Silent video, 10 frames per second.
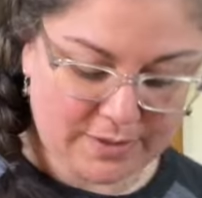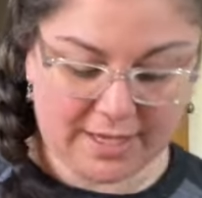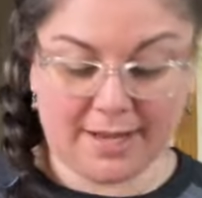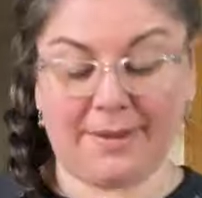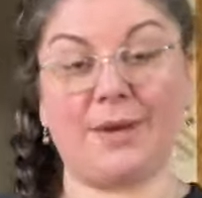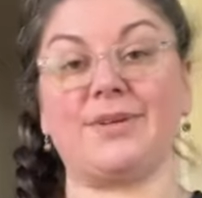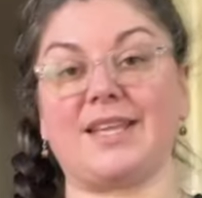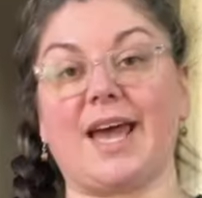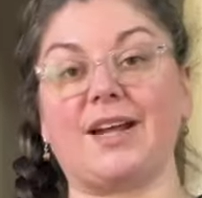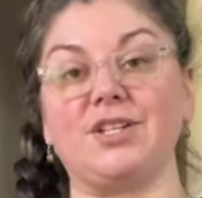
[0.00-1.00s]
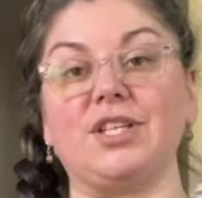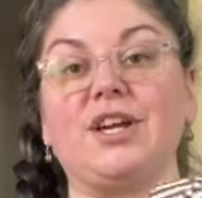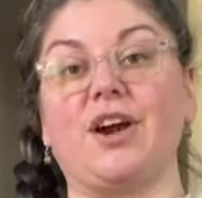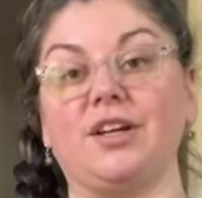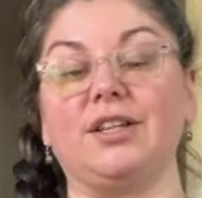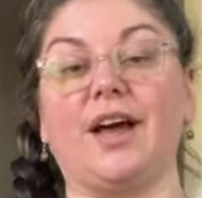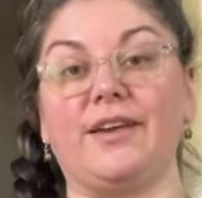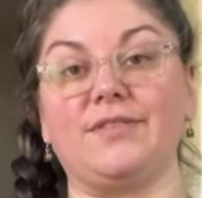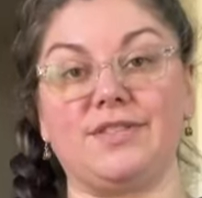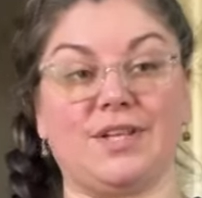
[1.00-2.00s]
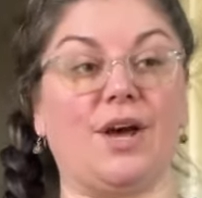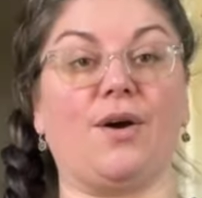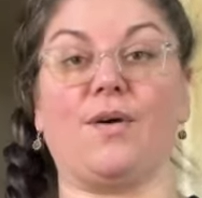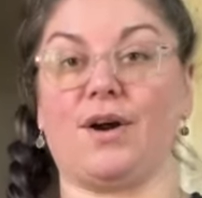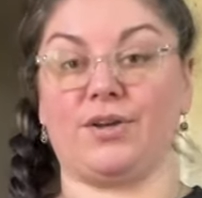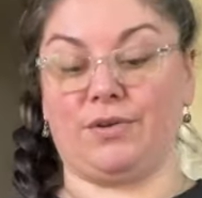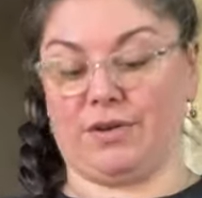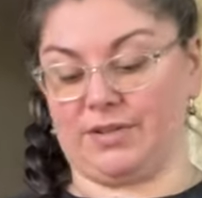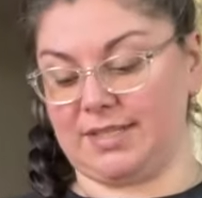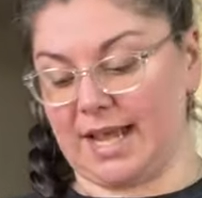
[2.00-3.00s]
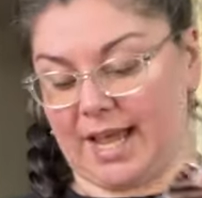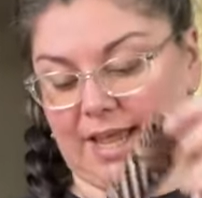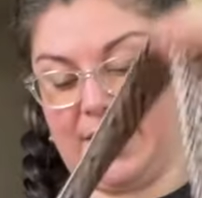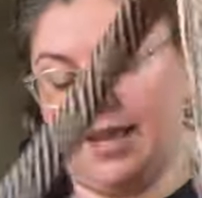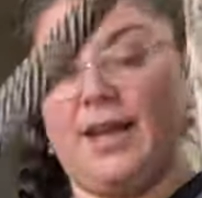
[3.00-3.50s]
one that I made was actually our live sew on New Year's Day.